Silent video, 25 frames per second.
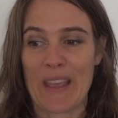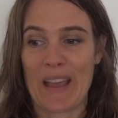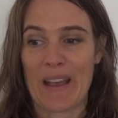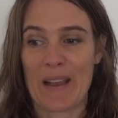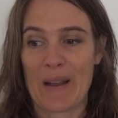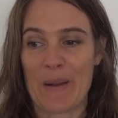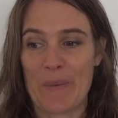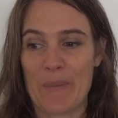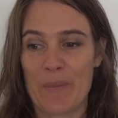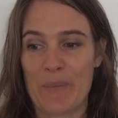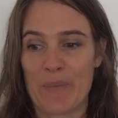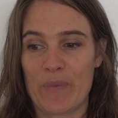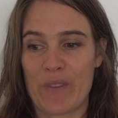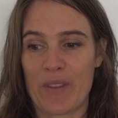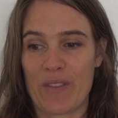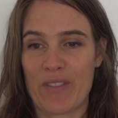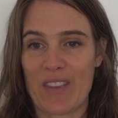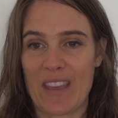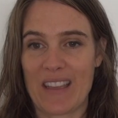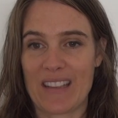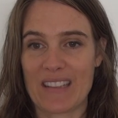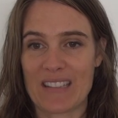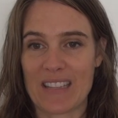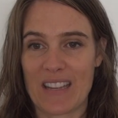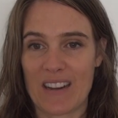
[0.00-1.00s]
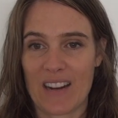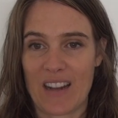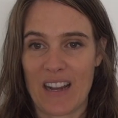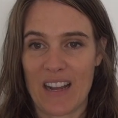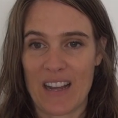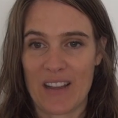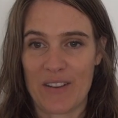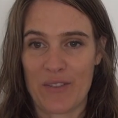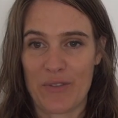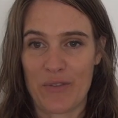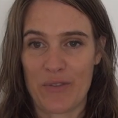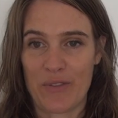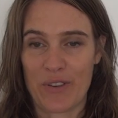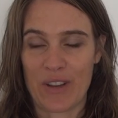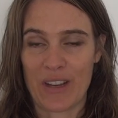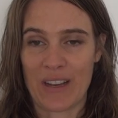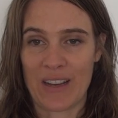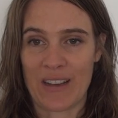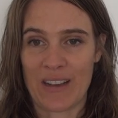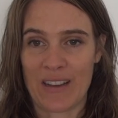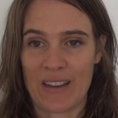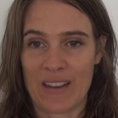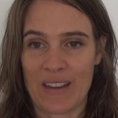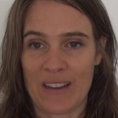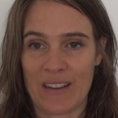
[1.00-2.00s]
the things that I
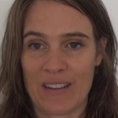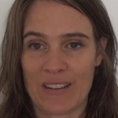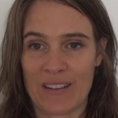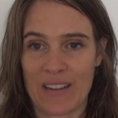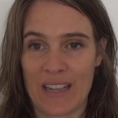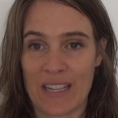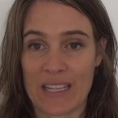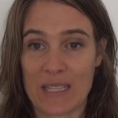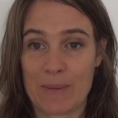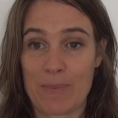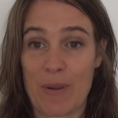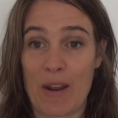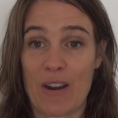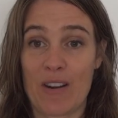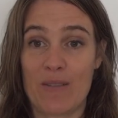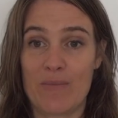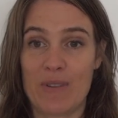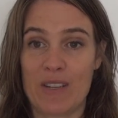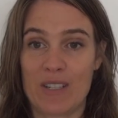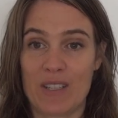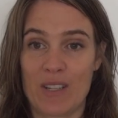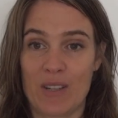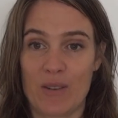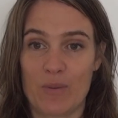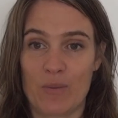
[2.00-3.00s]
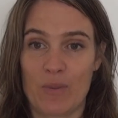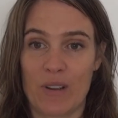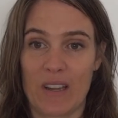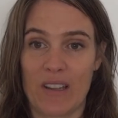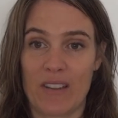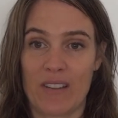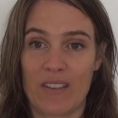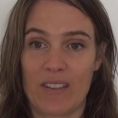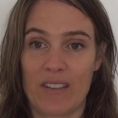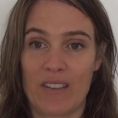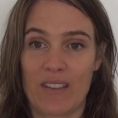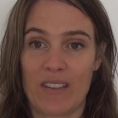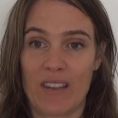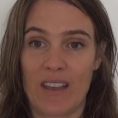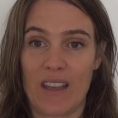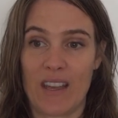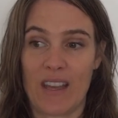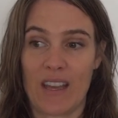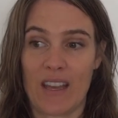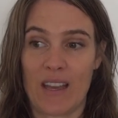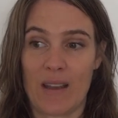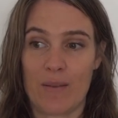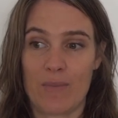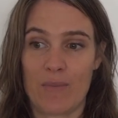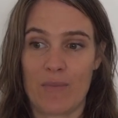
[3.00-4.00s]
have experimented with
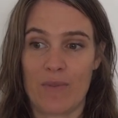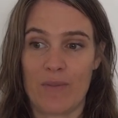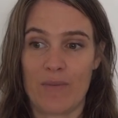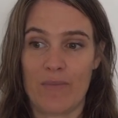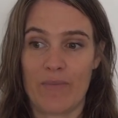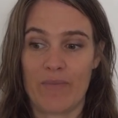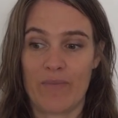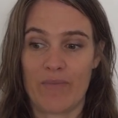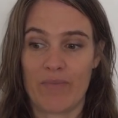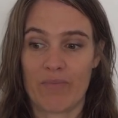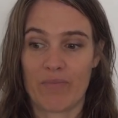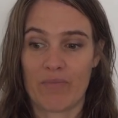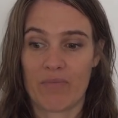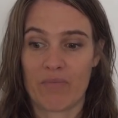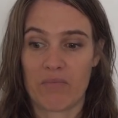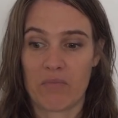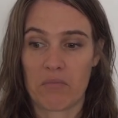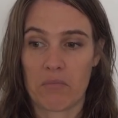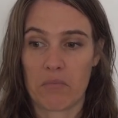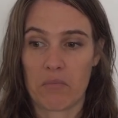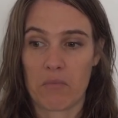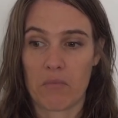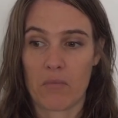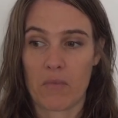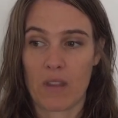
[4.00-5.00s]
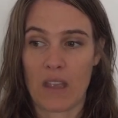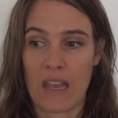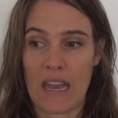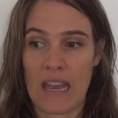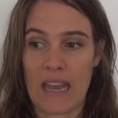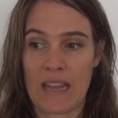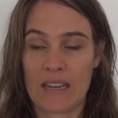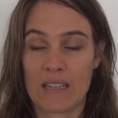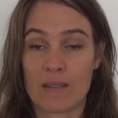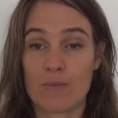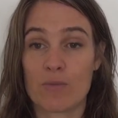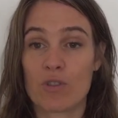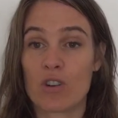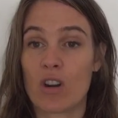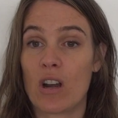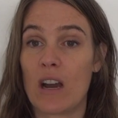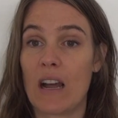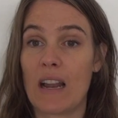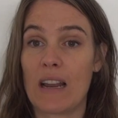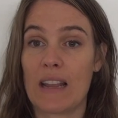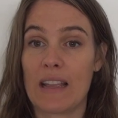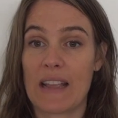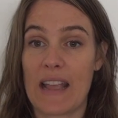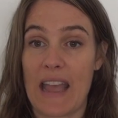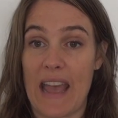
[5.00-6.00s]
and I'm
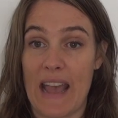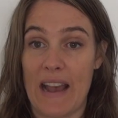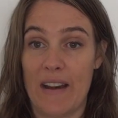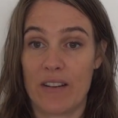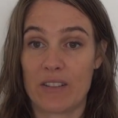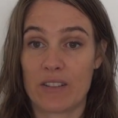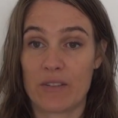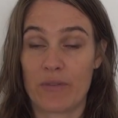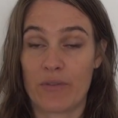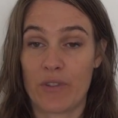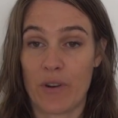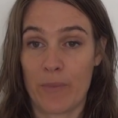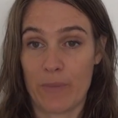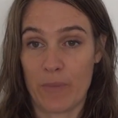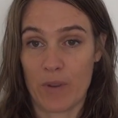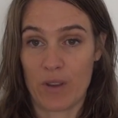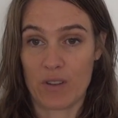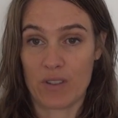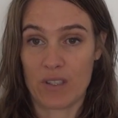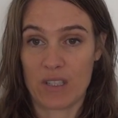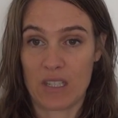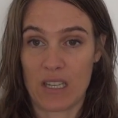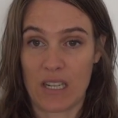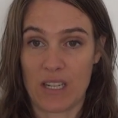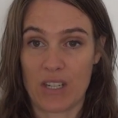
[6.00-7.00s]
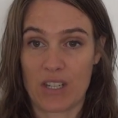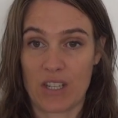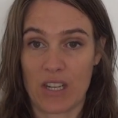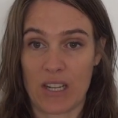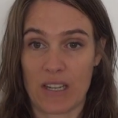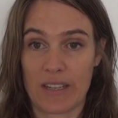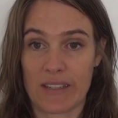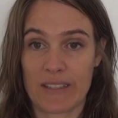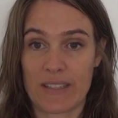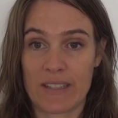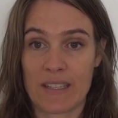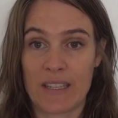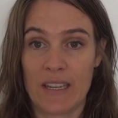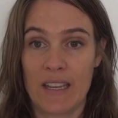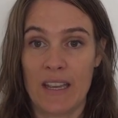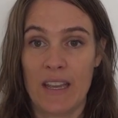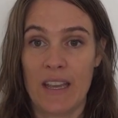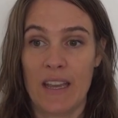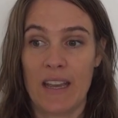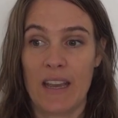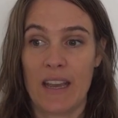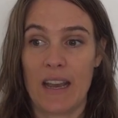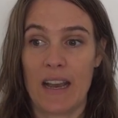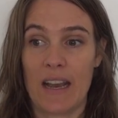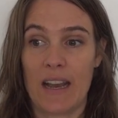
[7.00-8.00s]
trialing out from those teachings,
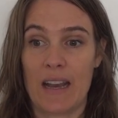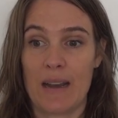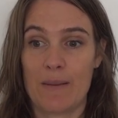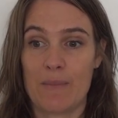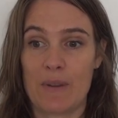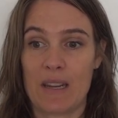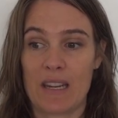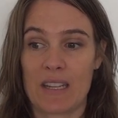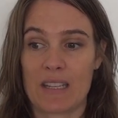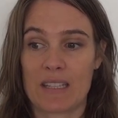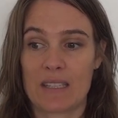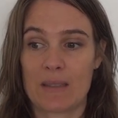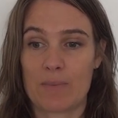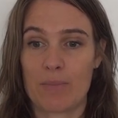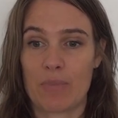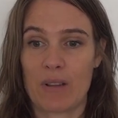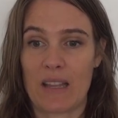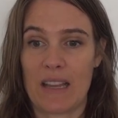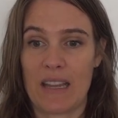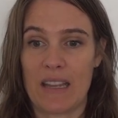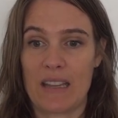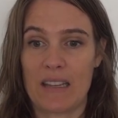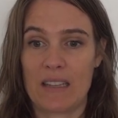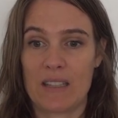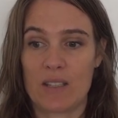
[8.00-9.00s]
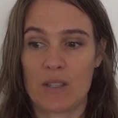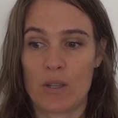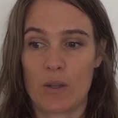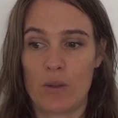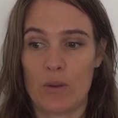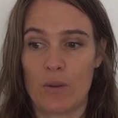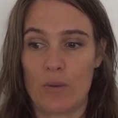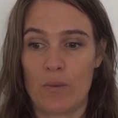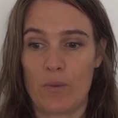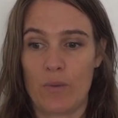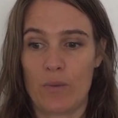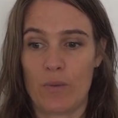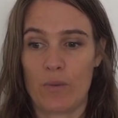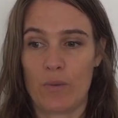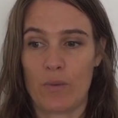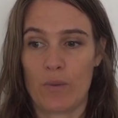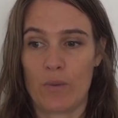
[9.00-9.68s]
and explain sort of